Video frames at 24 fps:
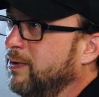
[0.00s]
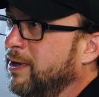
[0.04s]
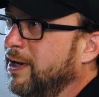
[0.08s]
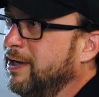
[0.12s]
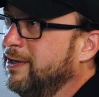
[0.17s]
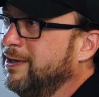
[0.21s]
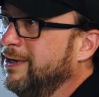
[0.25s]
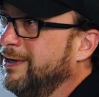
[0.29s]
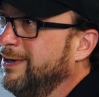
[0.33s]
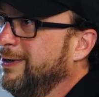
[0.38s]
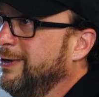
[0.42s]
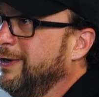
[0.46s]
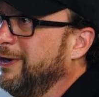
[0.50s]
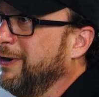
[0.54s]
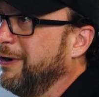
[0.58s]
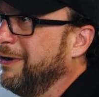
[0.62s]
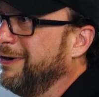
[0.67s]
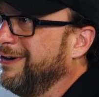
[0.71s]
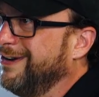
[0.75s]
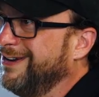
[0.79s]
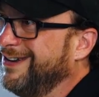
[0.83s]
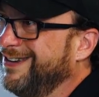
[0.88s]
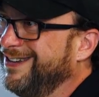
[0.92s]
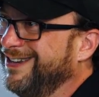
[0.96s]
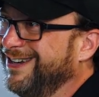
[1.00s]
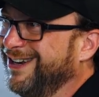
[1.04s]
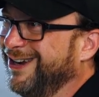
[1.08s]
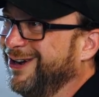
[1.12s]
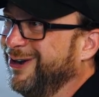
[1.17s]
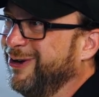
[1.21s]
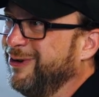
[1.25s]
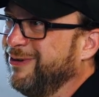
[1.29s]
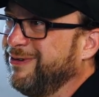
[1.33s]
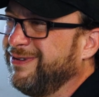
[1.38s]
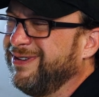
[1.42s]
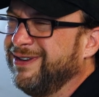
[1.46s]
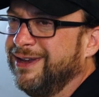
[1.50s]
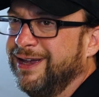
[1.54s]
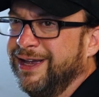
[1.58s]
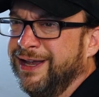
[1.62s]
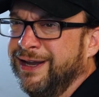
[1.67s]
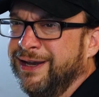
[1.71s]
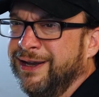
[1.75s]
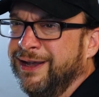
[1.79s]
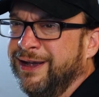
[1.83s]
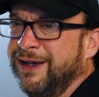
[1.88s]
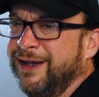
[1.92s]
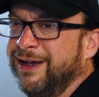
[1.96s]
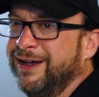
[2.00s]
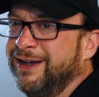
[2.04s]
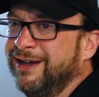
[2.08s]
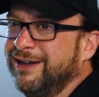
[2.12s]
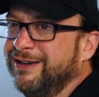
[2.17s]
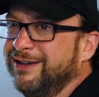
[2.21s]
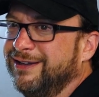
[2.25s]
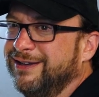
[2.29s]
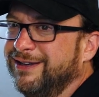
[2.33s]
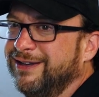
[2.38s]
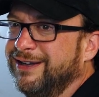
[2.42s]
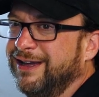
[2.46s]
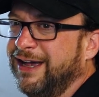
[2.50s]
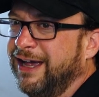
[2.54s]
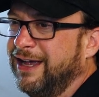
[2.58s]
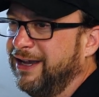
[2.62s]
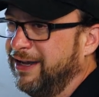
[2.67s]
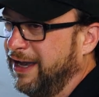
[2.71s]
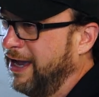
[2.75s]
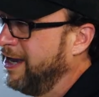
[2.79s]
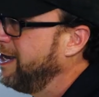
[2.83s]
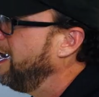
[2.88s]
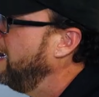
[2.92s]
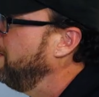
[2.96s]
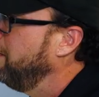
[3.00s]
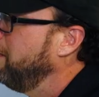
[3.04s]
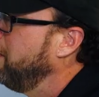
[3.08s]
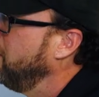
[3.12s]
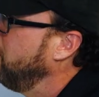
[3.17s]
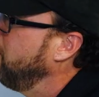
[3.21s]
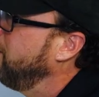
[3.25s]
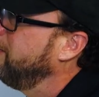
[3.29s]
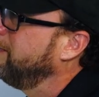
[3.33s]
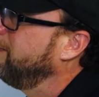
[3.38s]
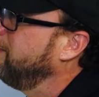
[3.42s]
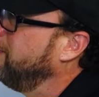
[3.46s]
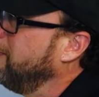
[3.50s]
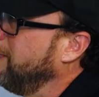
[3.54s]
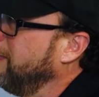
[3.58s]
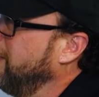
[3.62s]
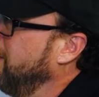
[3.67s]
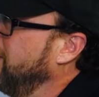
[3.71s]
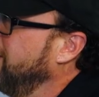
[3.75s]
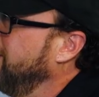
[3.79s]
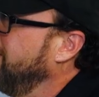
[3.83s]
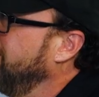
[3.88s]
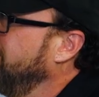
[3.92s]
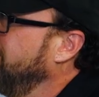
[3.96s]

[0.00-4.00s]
what I did here. And I got murdered for it.